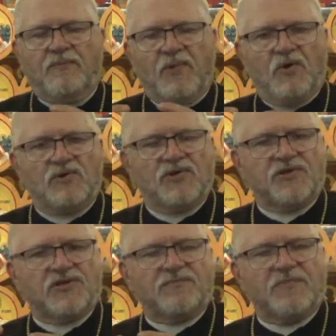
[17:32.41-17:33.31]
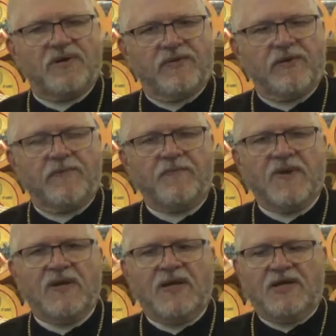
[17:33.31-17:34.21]
Moses' mother
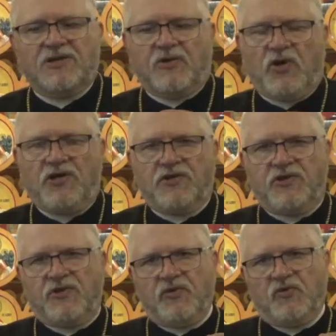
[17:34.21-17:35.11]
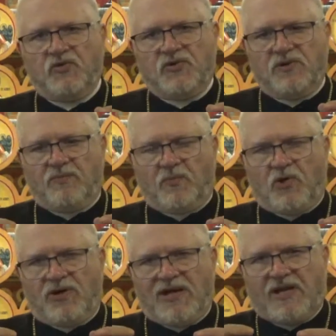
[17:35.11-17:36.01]
is going to use
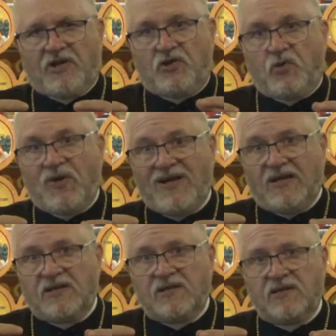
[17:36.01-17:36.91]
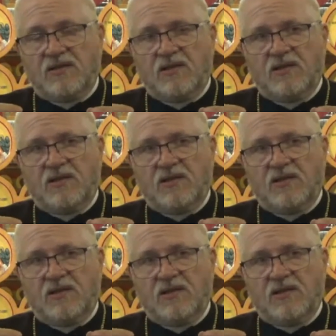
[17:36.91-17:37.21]
more like twigs,